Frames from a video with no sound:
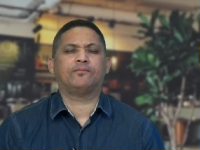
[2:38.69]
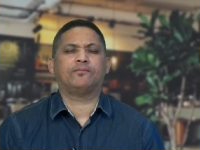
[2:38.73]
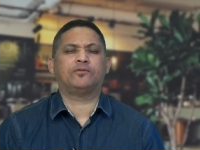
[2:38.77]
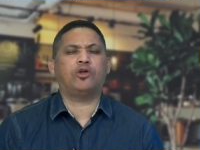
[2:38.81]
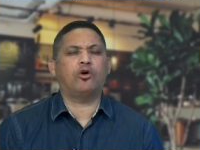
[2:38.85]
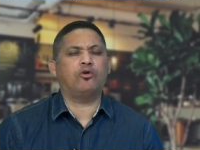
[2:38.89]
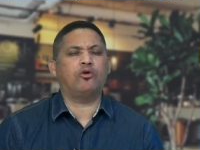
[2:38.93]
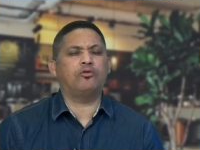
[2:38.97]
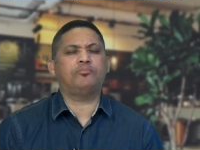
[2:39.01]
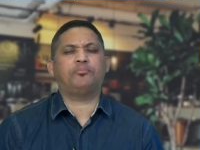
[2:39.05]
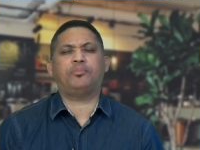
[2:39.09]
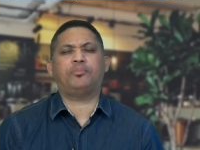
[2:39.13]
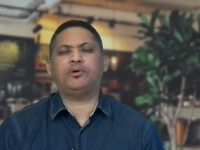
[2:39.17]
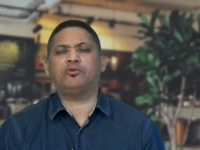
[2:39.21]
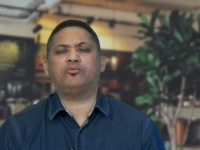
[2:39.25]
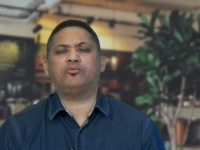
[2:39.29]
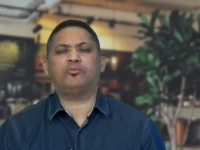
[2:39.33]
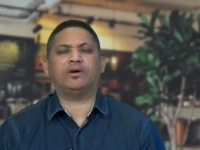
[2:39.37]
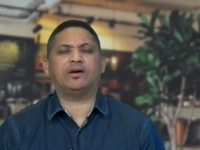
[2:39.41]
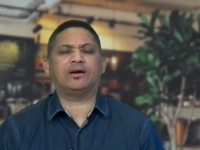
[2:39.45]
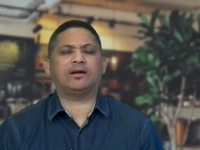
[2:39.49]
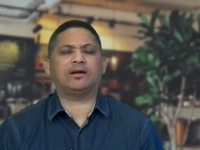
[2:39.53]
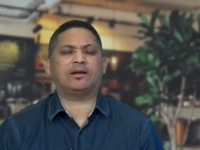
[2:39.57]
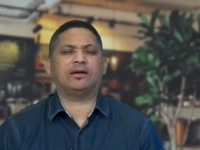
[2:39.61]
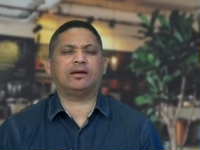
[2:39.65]
Don't be
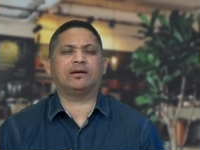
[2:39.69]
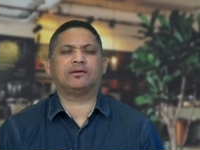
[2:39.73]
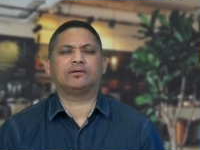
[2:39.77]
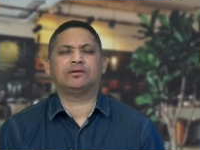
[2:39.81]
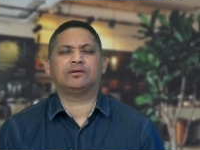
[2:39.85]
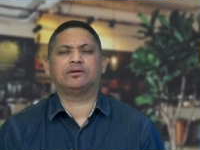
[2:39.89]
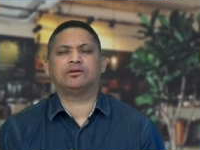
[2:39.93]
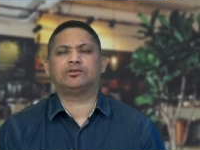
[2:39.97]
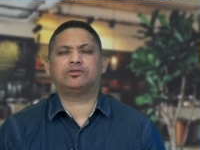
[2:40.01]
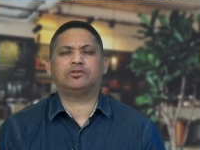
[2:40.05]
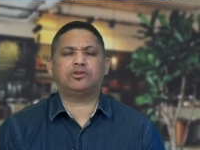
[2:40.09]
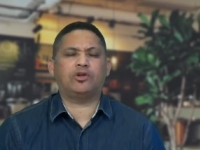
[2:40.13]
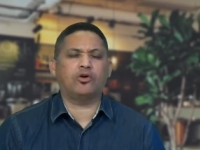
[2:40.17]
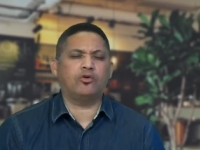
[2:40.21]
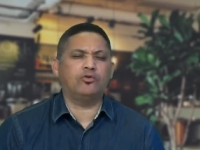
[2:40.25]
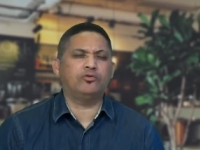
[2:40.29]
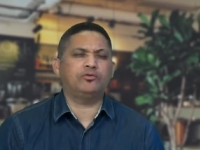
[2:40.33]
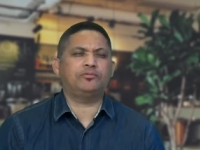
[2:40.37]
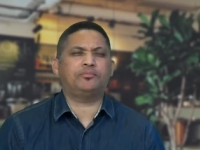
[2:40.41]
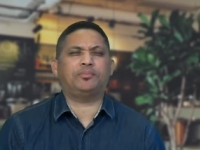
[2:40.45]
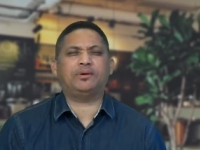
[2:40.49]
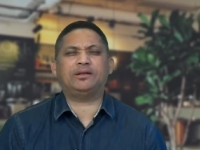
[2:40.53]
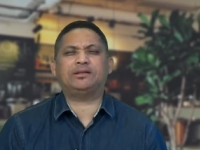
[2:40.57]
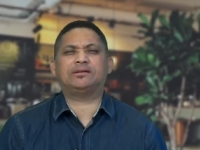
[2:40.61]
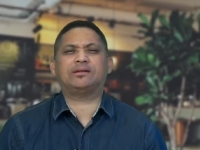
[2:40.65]
weary.
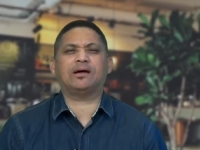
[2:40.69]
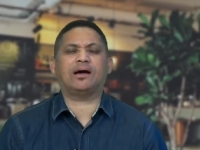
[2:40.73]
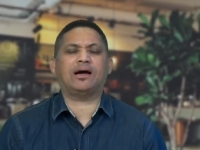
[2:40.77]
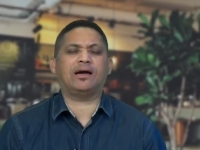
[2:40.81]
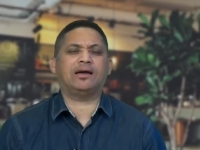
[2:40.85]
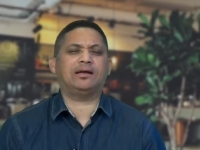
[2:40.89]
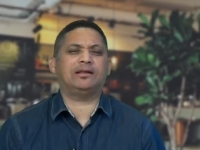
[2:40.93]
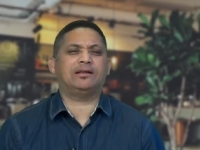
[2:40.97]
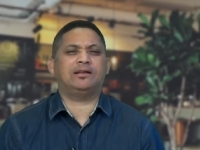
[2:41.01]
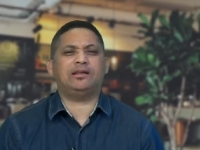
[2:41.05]
Don't be tired.